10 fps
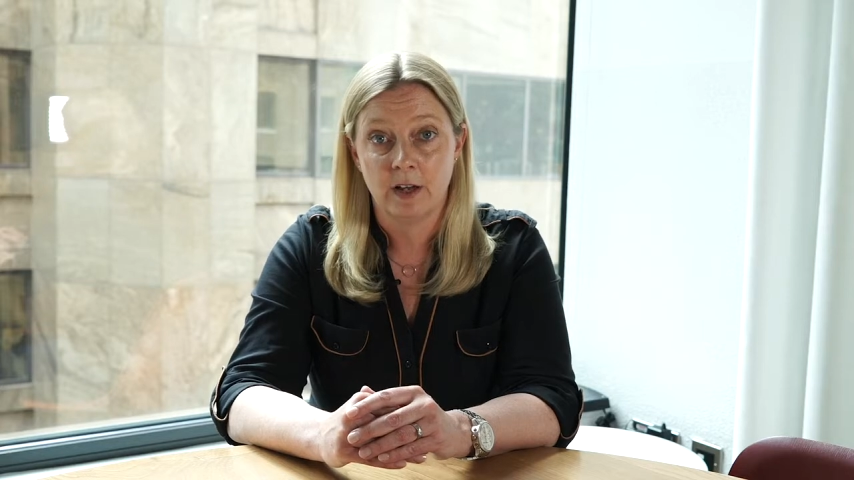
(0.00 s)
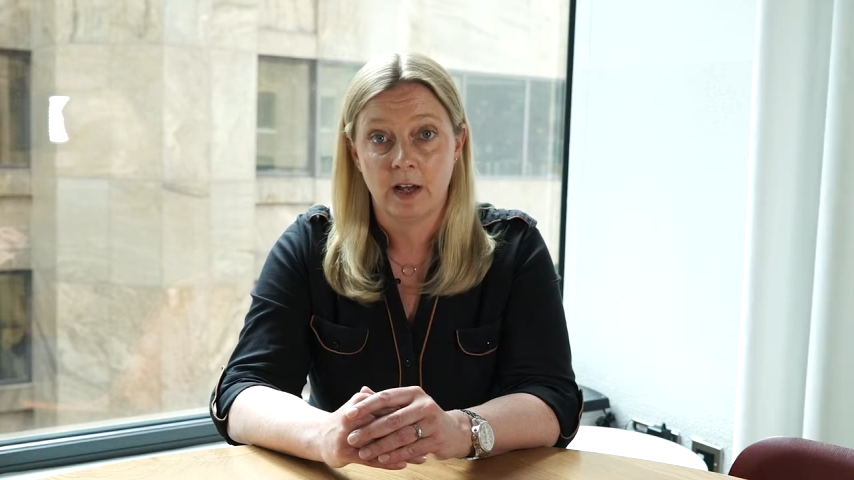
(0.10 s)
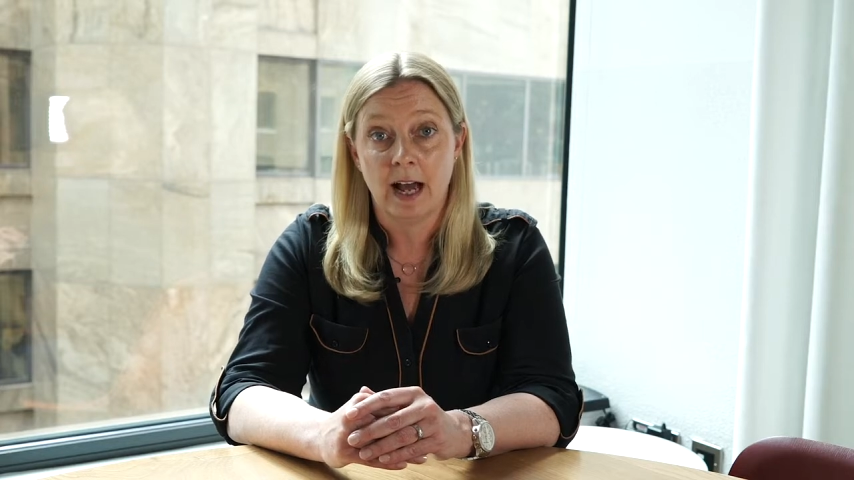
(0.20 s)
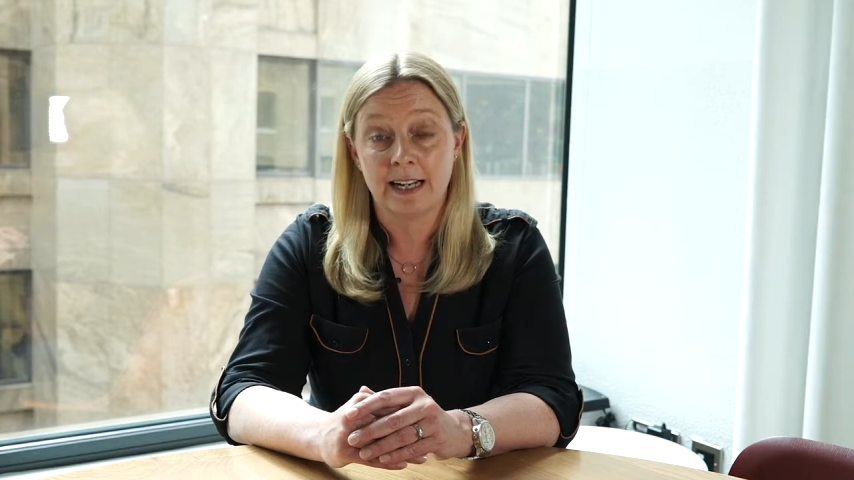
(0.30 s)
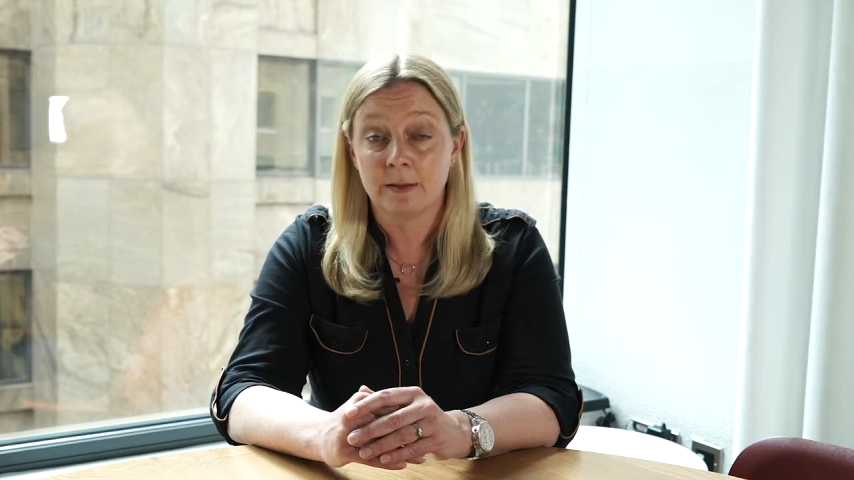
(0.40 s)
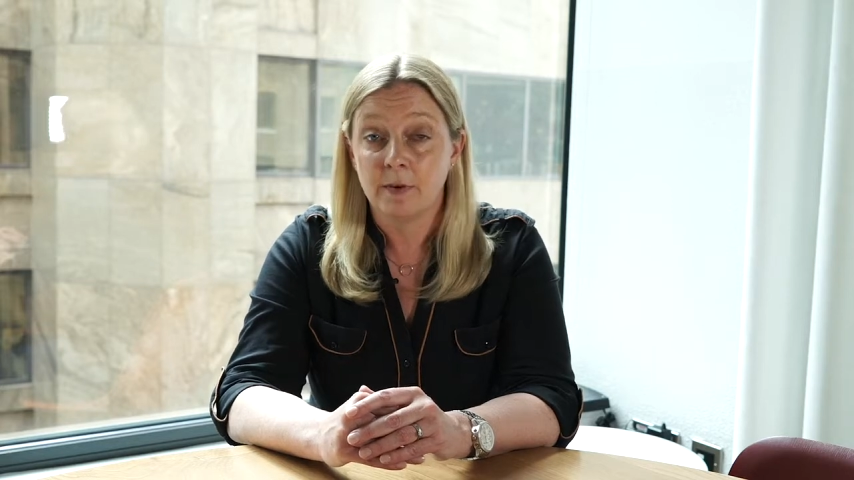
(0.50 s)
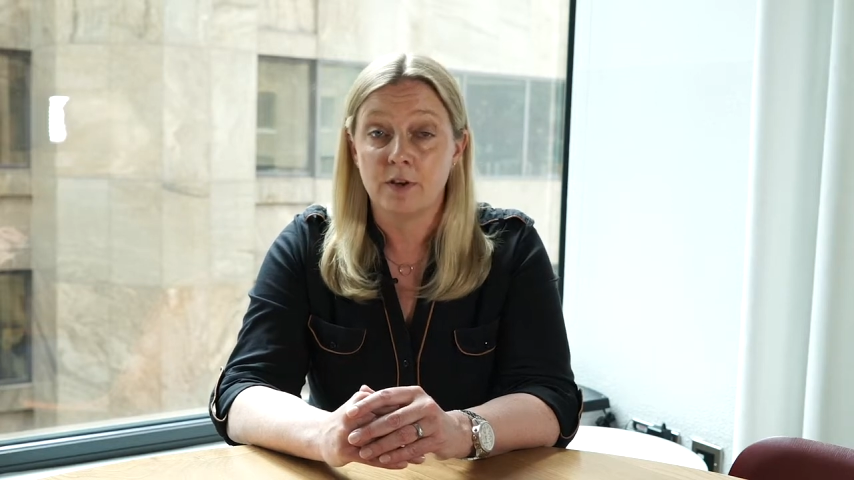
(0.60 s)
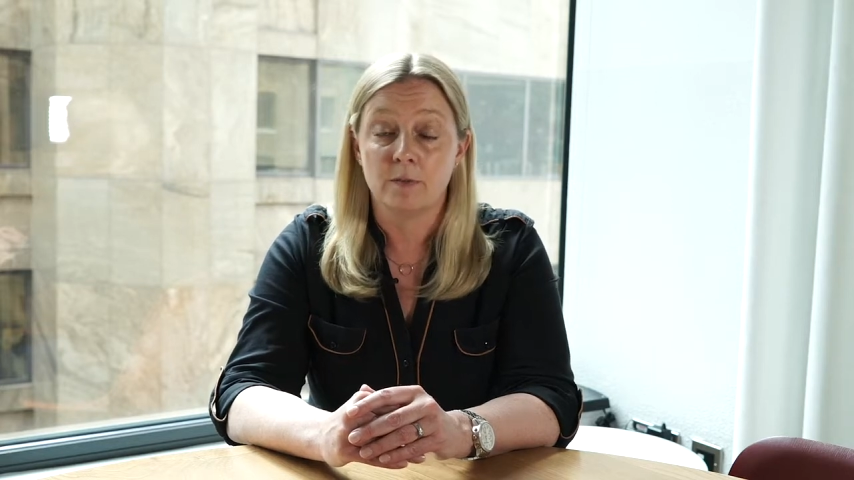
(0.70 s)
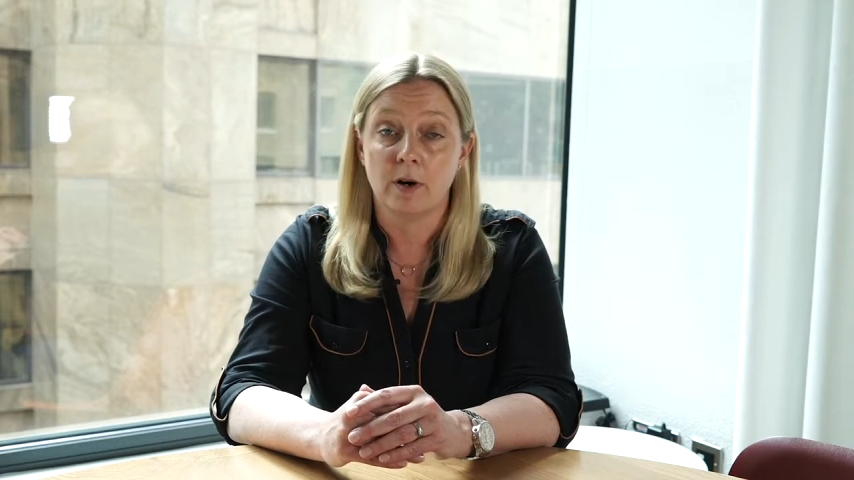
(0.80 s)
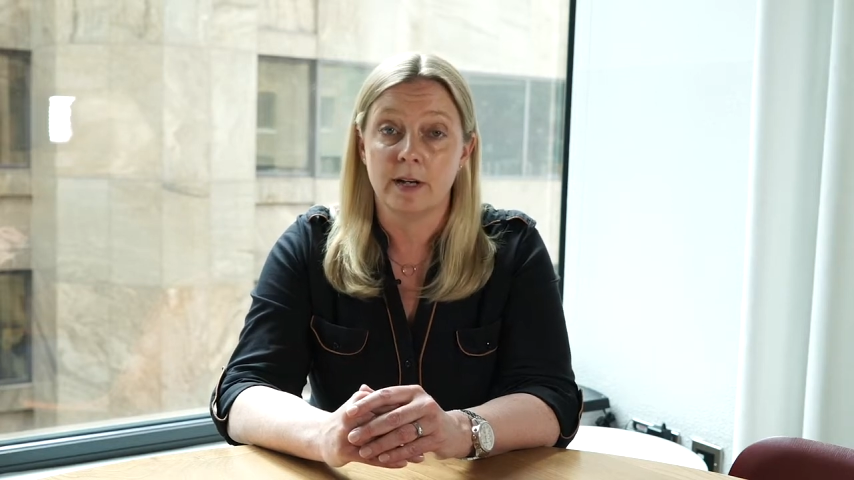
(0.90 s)
and some of you
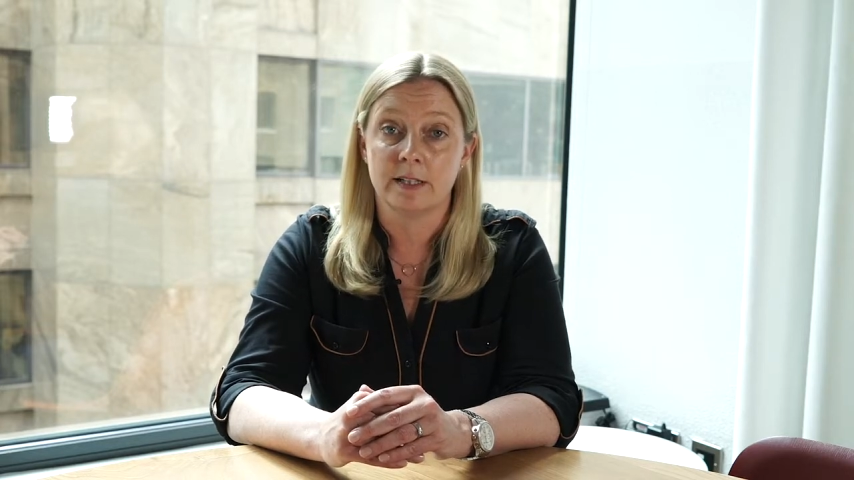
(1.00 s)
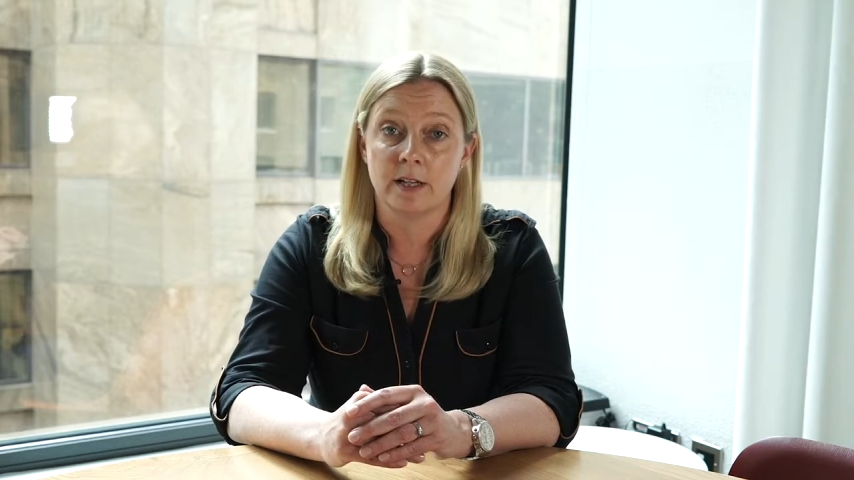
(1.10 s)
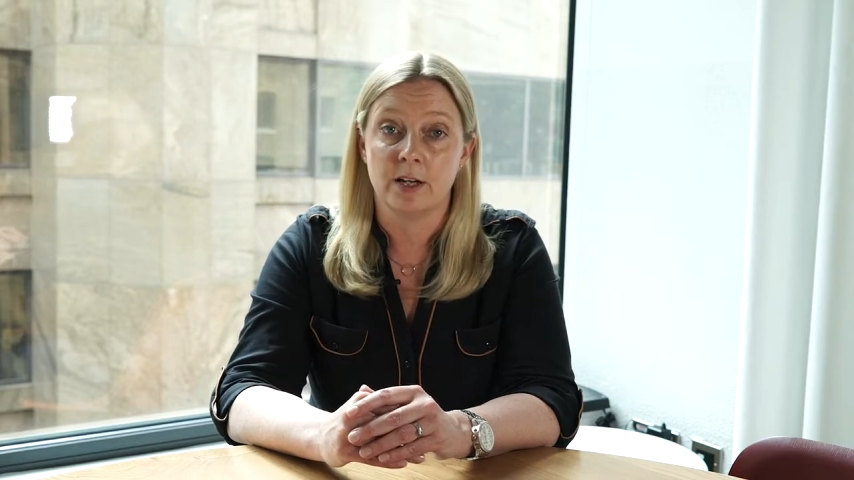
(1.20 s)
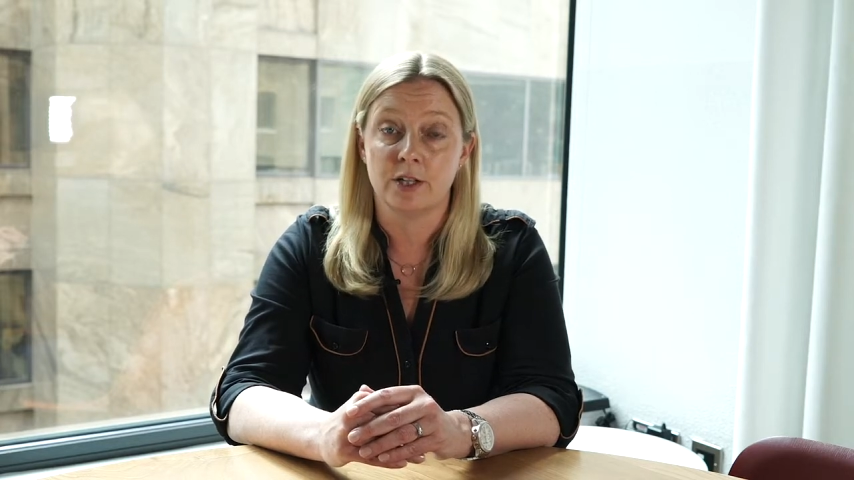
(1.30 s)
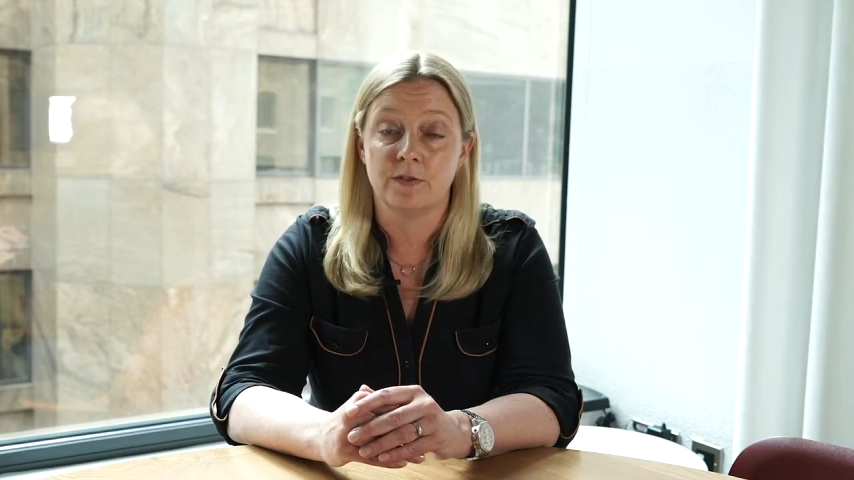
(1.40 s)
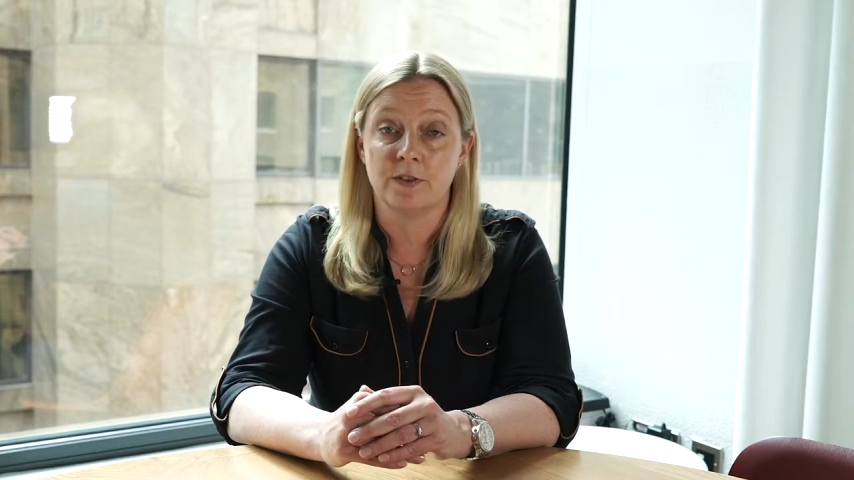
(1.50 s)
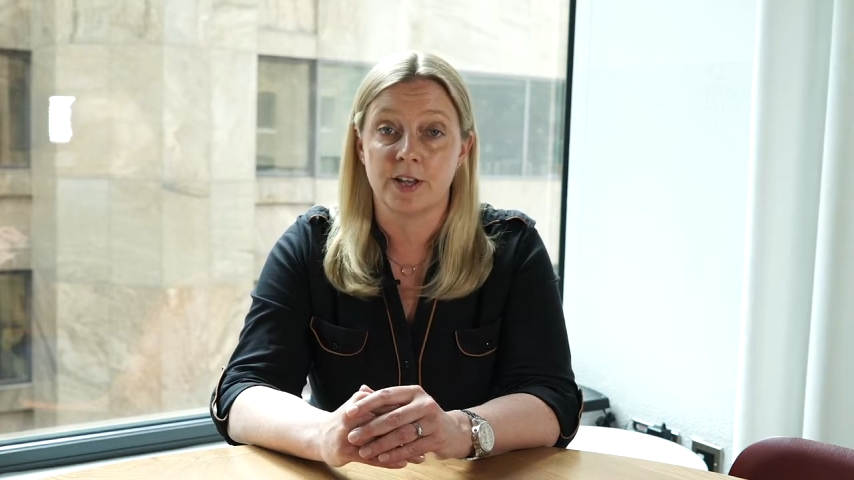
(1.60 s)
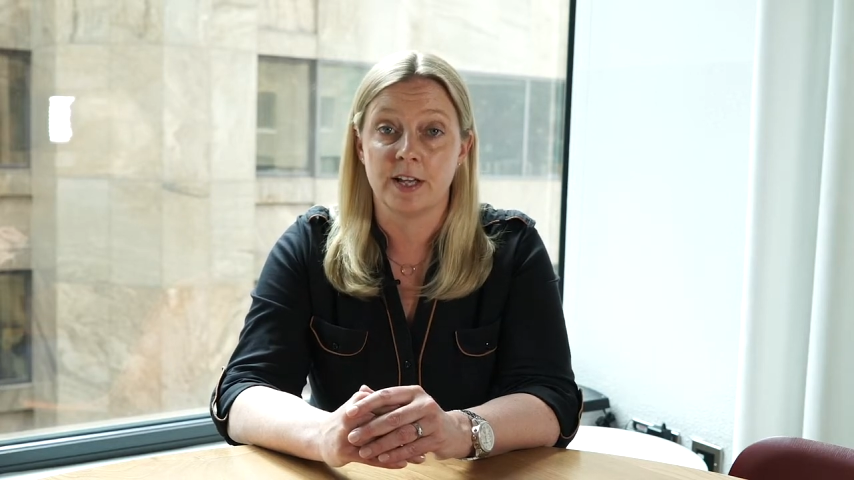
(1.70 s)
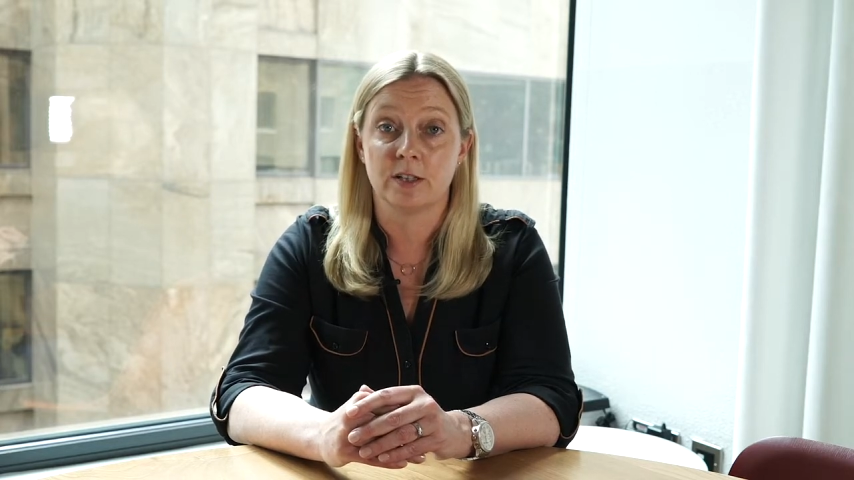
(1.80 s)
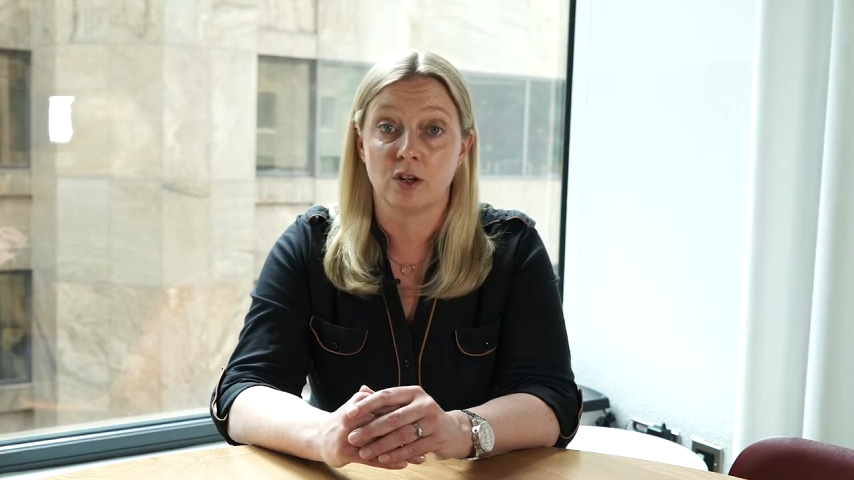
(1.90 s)
might search for
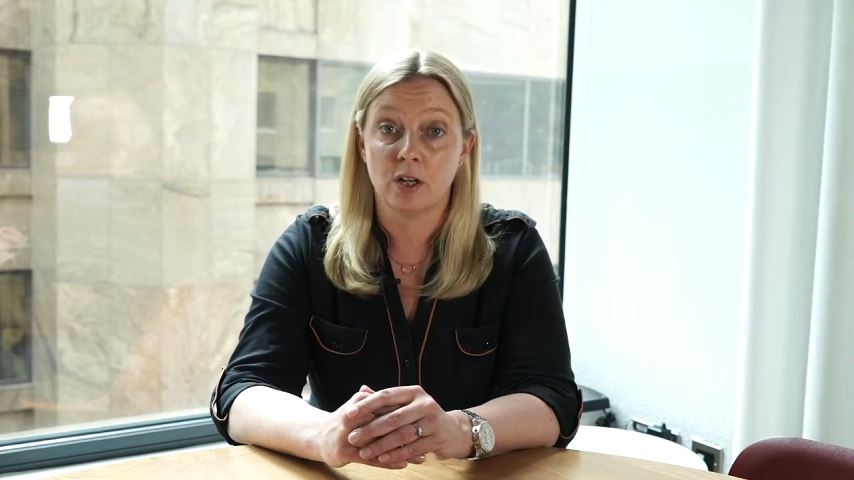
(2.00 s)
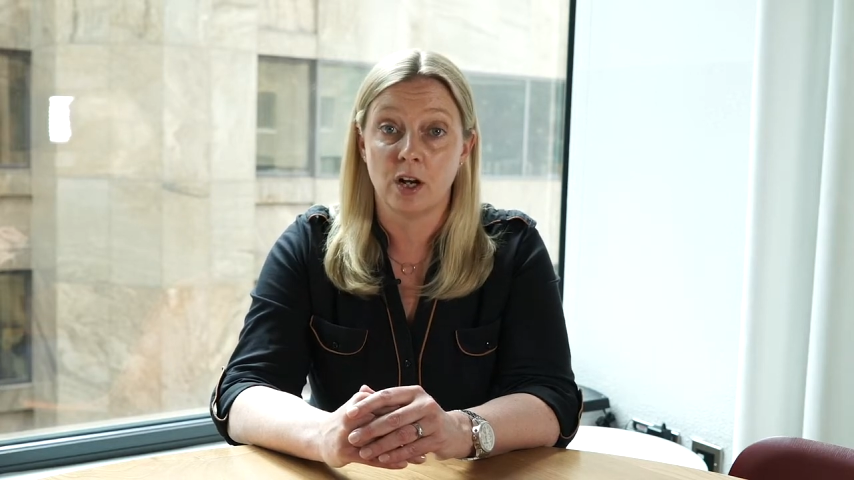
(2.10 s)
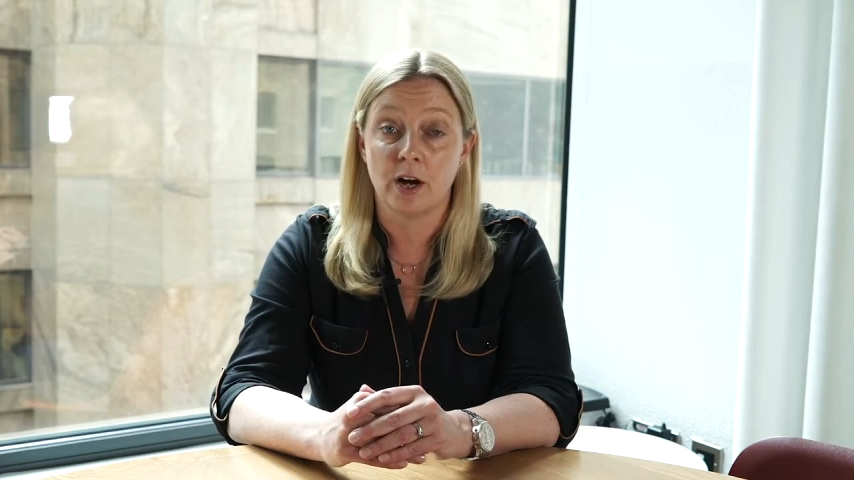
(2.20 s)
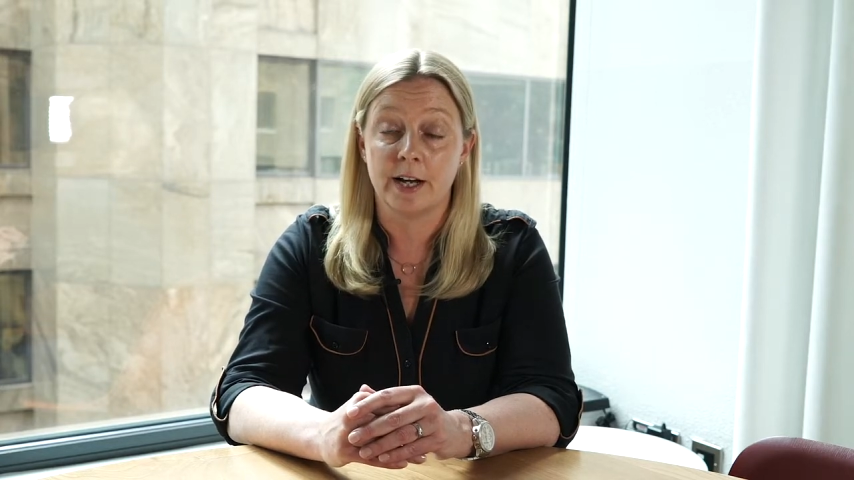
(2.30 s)
things online